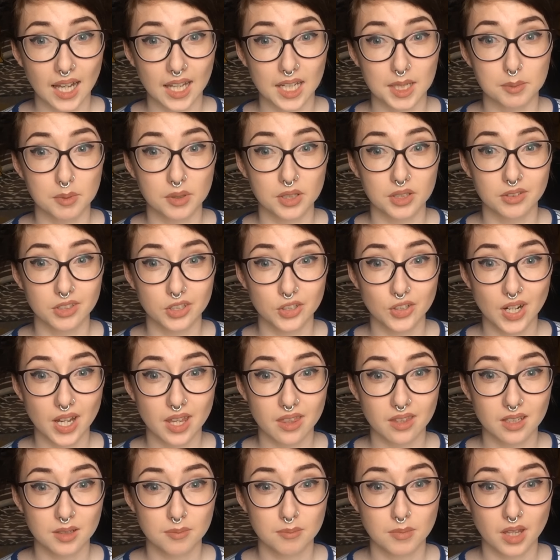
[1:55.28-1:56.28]
and I'm going to
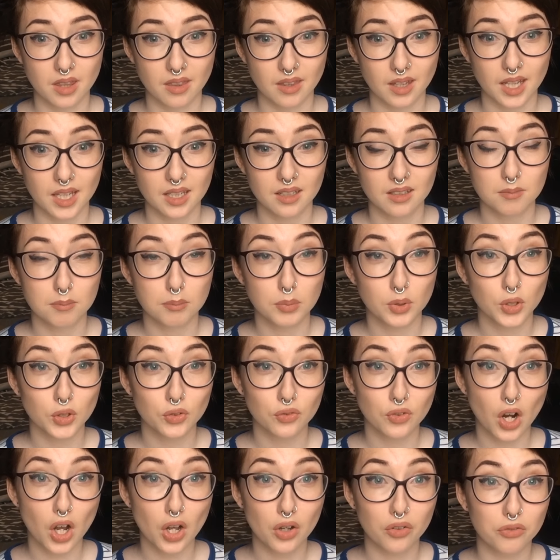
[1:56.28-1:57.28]
regret them, then
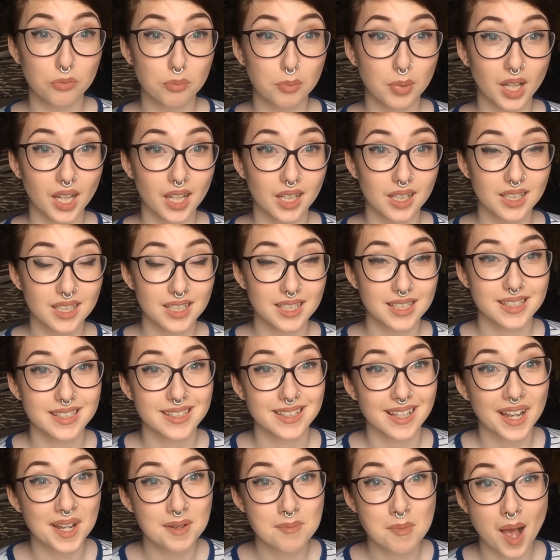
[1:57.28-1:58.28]
bugger off, because
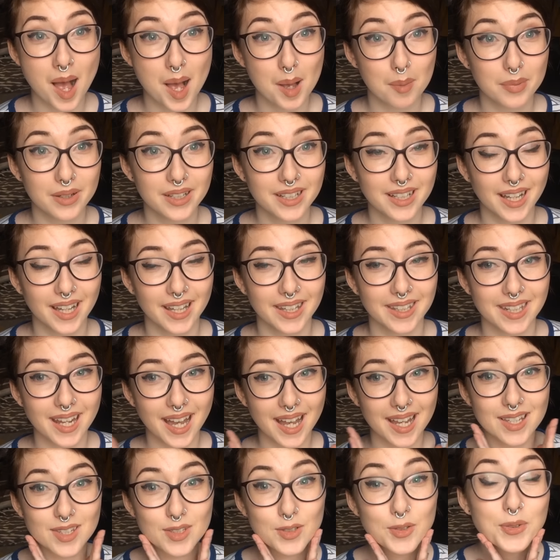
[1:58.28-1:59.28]
I'm happy and
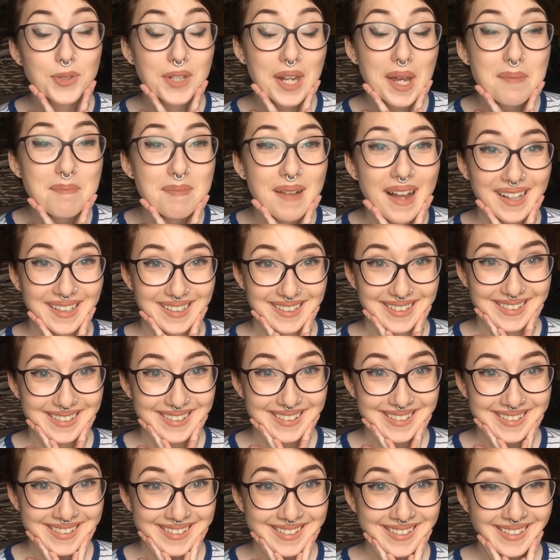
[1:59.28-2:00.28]
that is all that
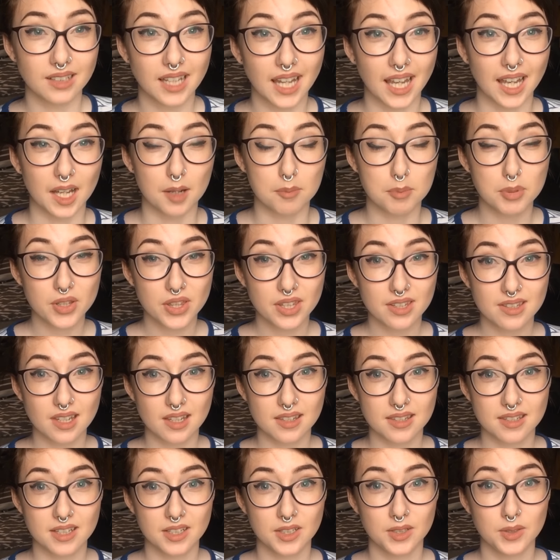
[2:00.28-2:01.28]
matters. So yeah, I booked the
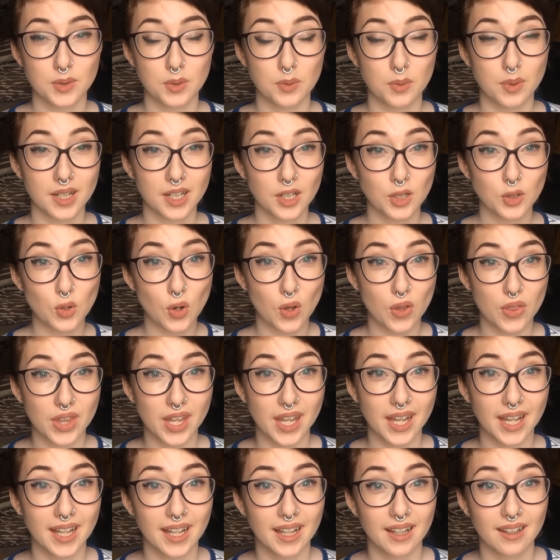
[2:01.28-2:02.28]
tattoo. When I got
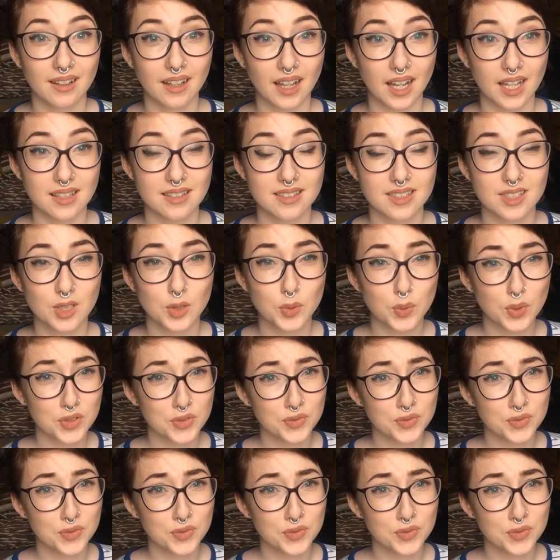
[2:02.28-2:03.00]
there, I still